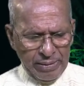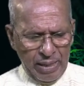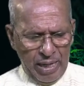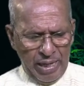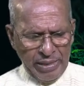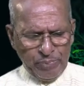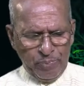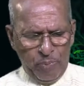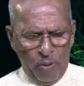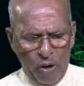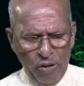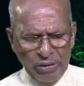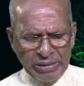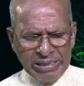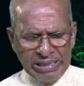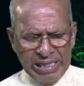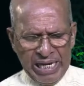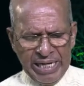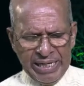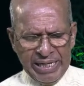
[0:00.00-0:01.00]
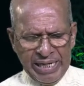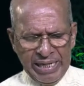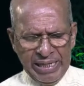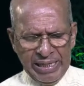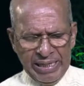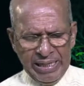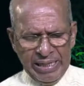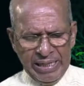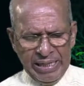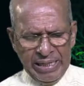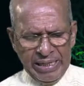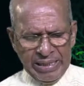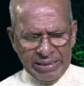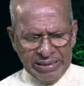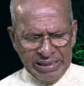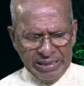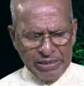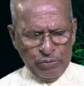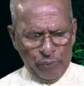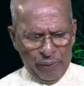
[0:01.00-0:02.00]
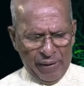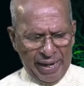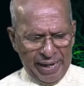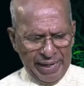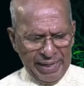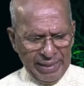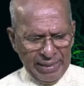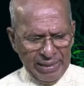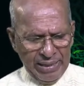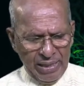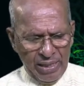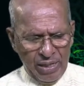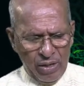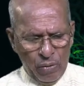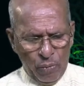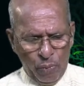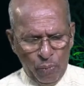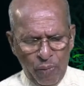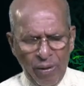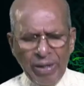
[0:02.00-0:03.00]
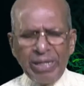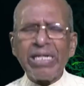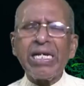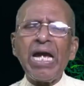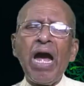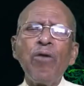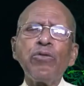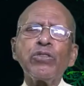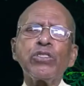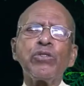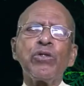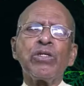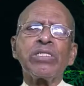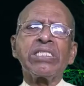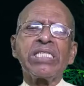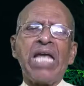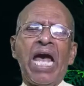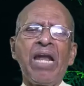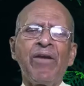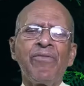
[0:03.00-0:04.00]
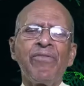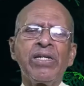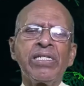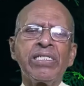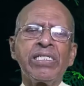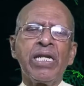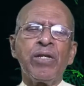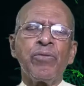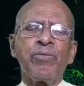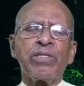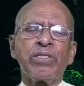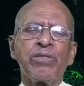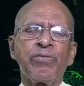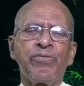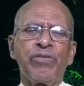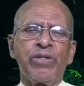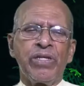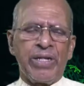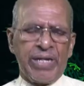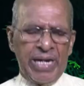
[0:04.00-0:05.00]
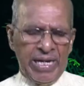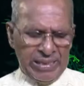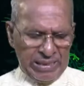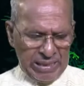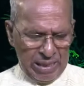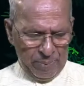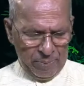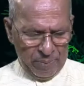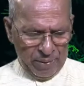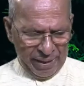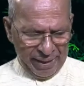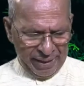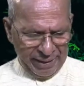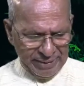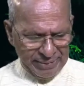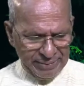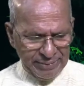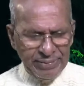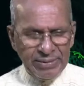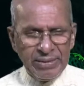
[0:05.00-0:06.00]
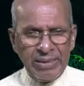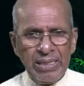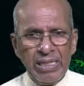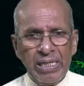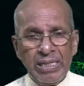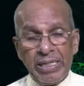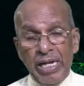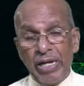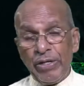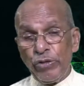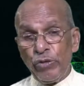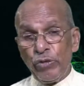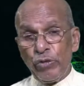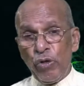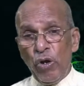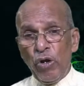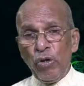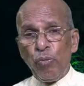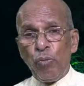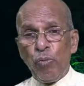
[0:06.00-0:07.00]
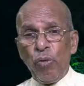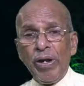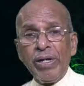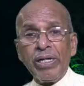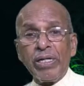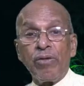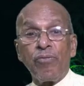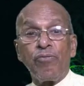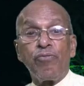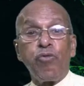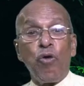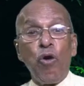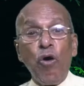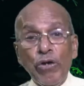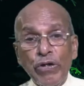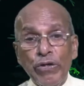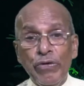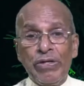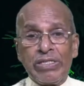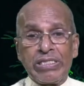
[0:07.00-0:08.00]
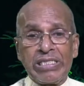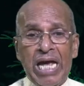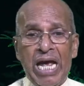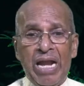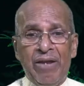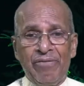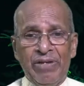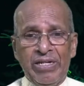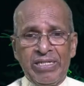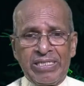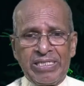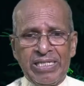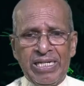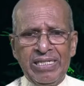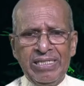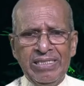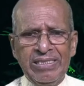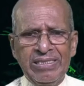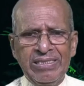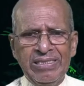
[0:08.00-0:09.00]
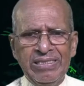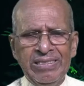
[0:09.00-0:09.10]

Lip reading: As Paul said it this way, work out your salvation with fear and trembling. Now you don't work for your salvation,